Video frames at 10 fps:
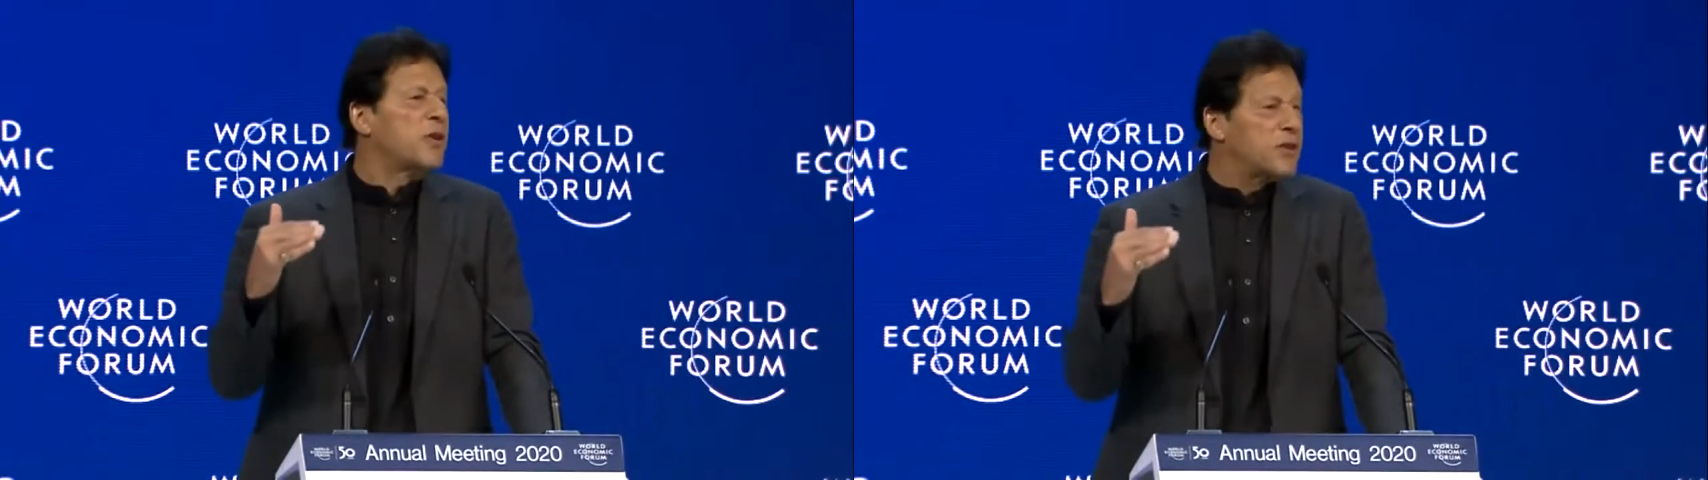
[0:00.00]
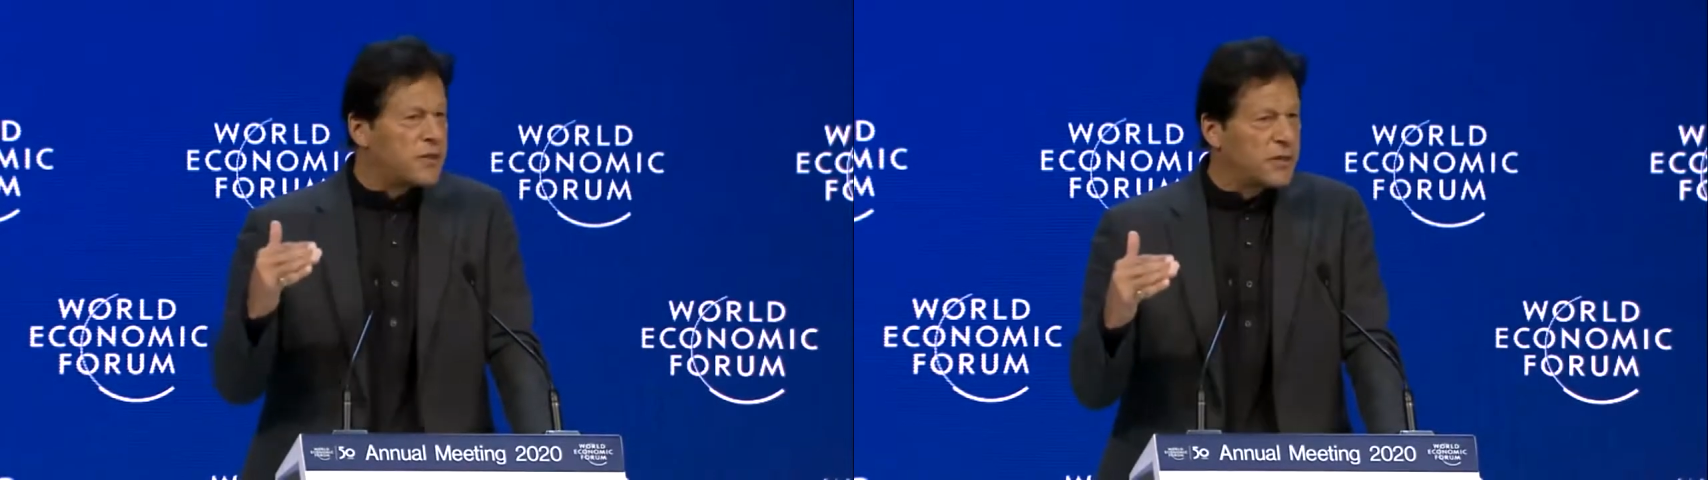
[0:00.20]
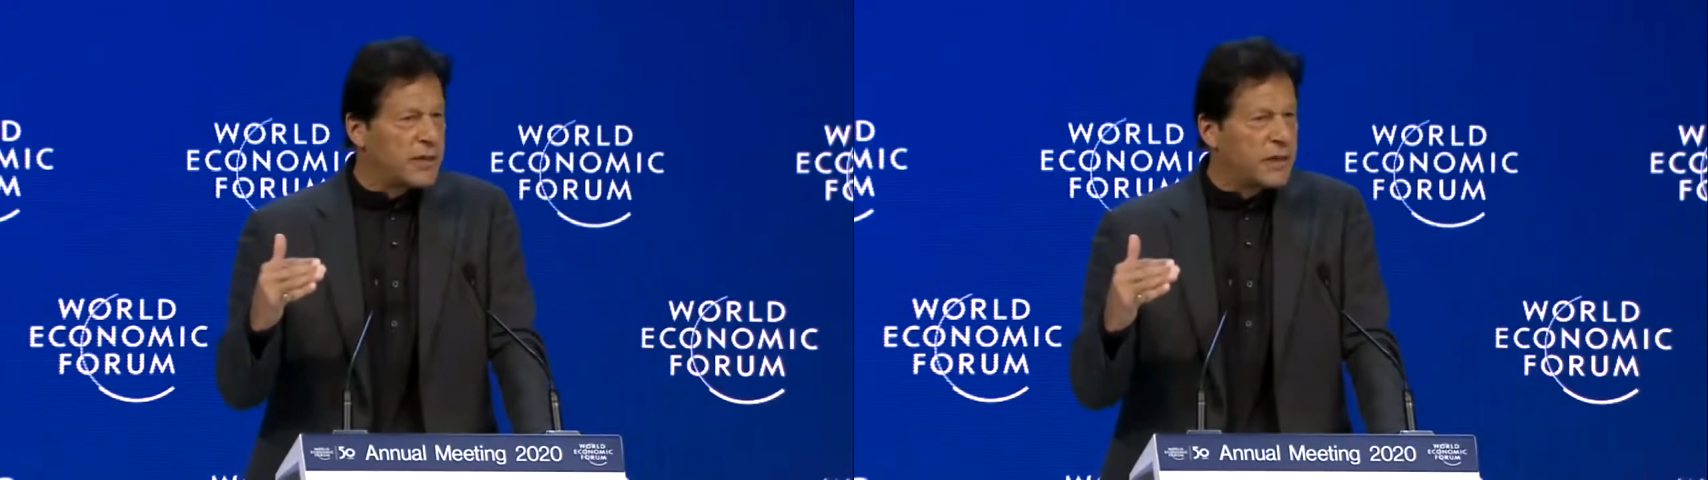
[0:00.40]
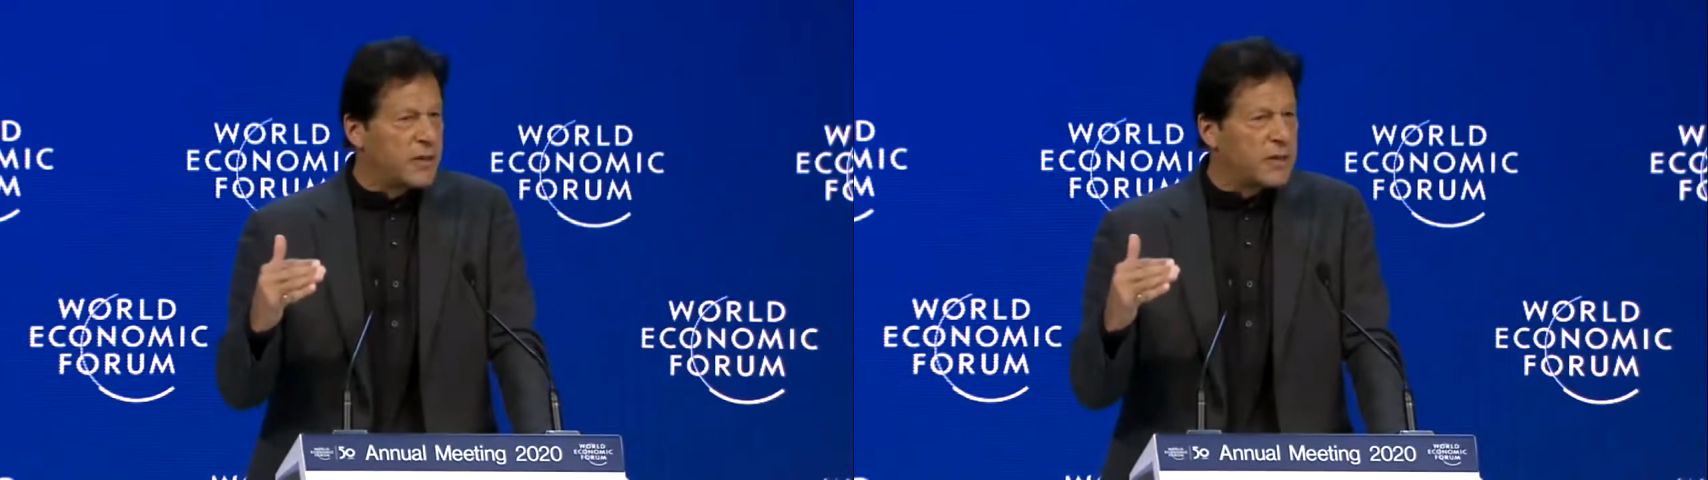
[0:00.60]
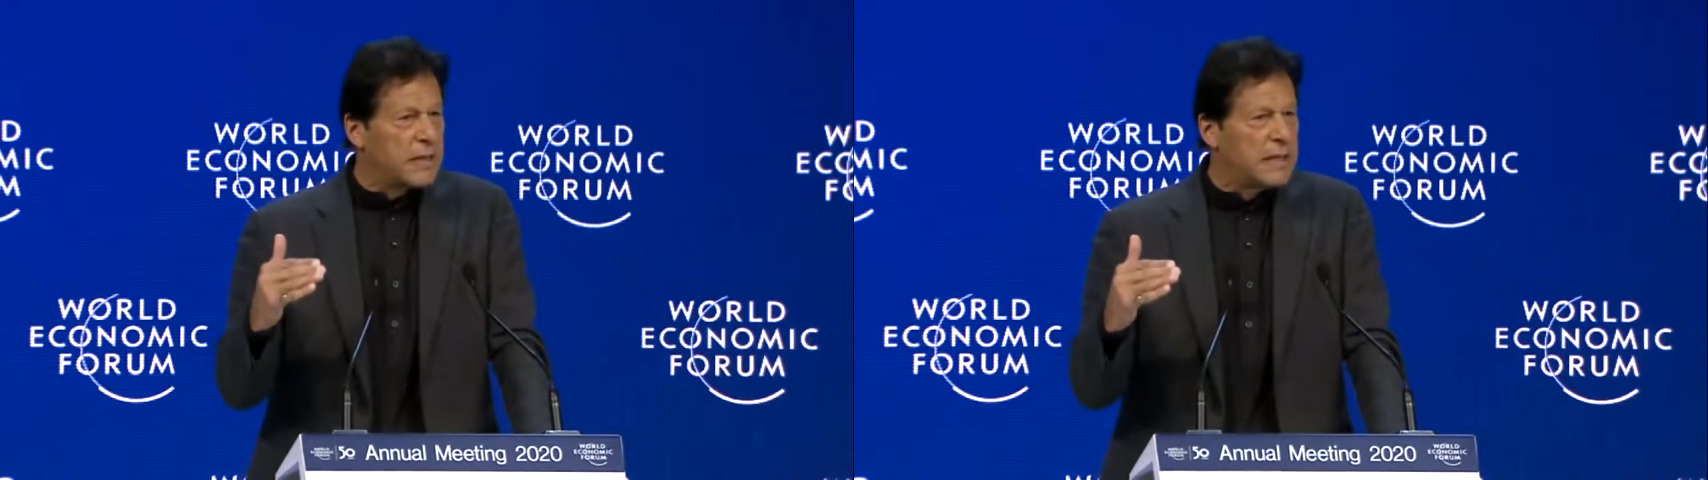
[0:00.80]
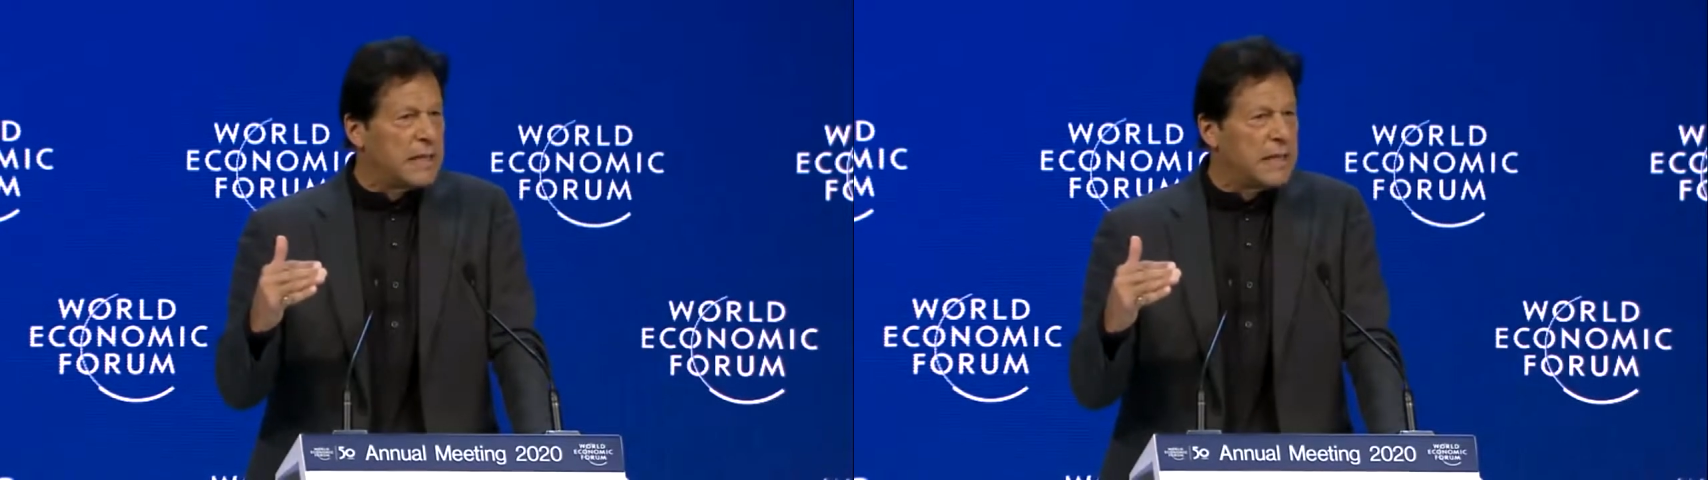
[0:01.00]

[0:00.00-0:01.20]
equipping them